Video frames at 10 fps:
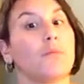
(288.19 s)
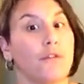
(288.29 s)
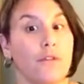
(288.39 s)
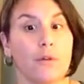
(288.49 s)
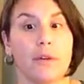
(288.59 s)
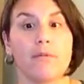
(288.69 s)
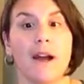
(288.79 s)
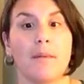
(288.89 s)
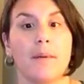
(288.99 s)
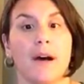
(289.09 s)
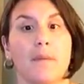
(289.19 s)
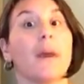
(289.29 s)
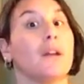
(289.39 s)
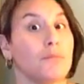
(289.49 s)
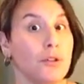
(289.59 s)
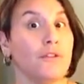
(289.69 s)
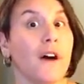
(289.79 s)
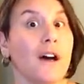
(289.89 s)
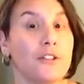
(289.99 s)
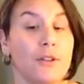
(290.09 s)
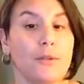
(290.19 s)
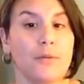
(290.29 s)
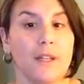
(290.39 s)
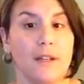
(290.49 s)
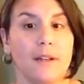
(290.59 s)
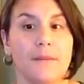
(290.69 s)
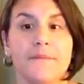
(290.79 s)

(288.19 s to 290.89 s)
before we wrap up and move on to the week.